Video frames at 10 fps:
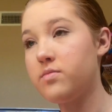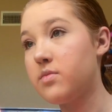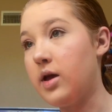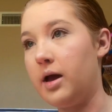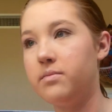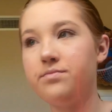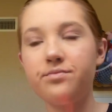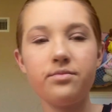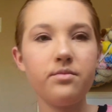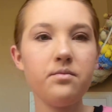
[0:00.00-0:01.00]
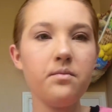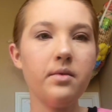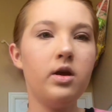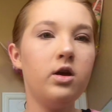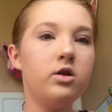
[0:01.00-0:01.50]
Okay.
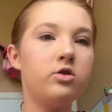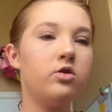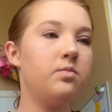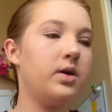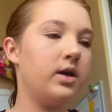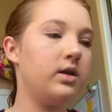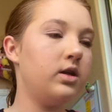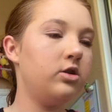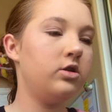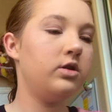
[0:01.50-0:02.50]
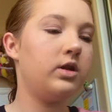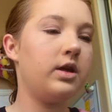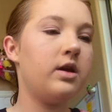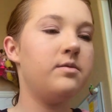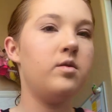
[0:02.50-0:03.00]
So my eyelashes, they
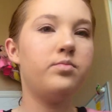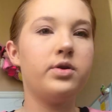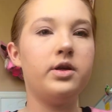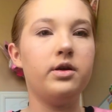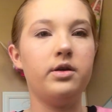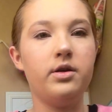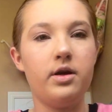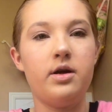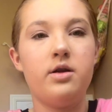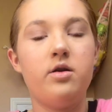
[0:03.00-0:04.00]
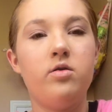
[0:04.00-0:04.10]
came out pretty good, and